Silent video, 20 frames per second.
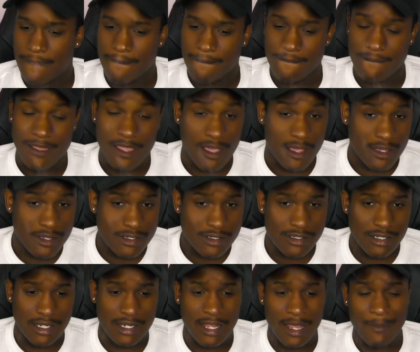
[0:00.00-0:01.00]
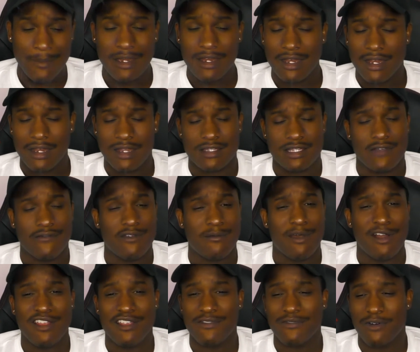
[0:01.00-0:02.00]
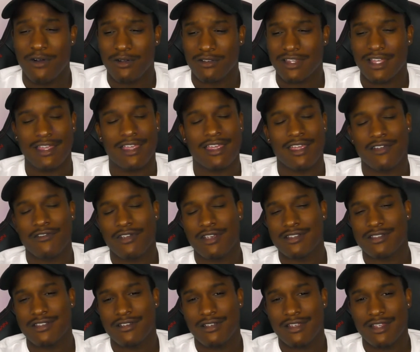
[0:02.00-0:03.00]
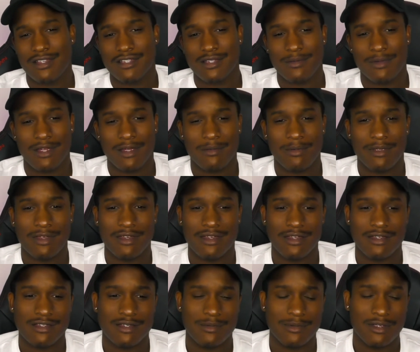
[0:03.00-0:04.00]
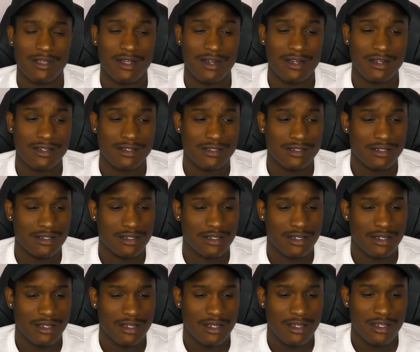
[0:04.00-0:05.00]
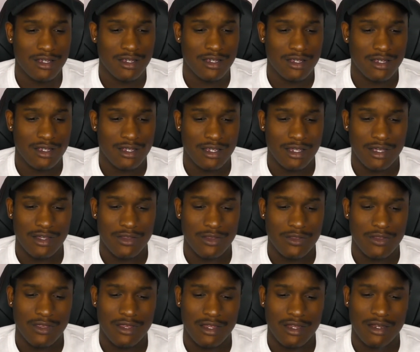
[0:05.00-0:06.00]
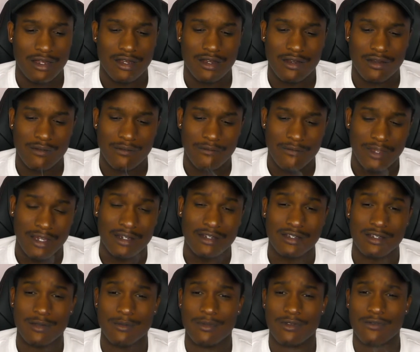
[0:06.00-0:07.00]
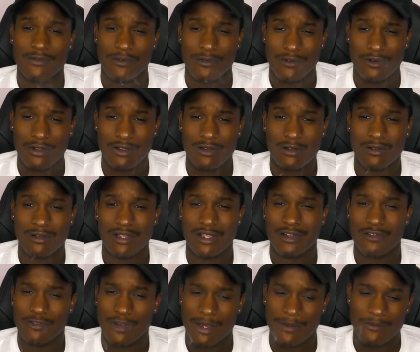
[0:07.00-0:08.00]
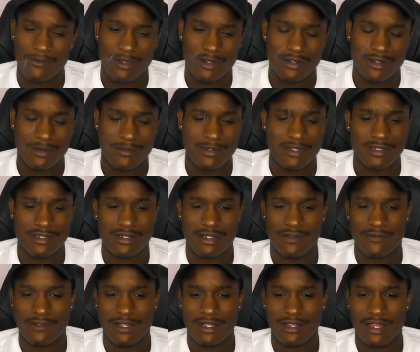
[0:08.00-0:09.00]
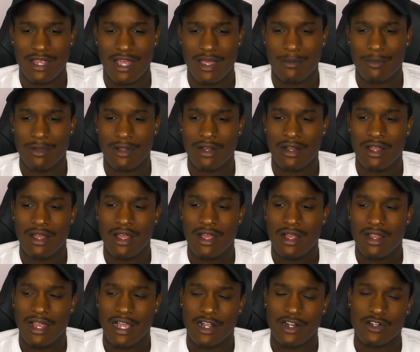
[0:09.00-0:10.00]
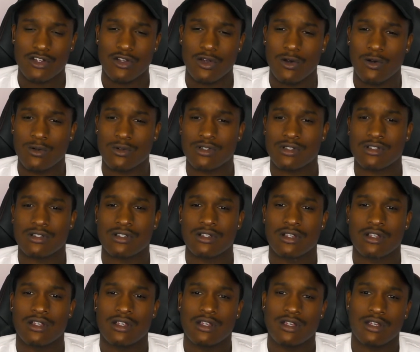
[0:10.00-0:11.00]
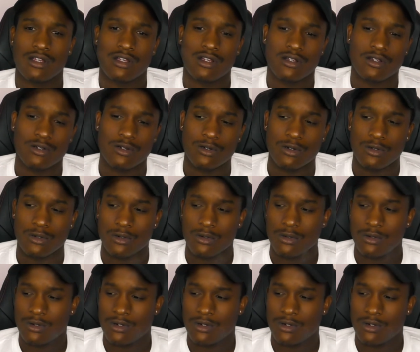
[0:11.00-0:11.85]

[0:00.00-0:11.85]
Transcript: Yes. It's everybody's fault they can't raise their kids, in my opinion, to be honest. Other than victims, for real, like rape victims and stuff like that, but, like, adults who,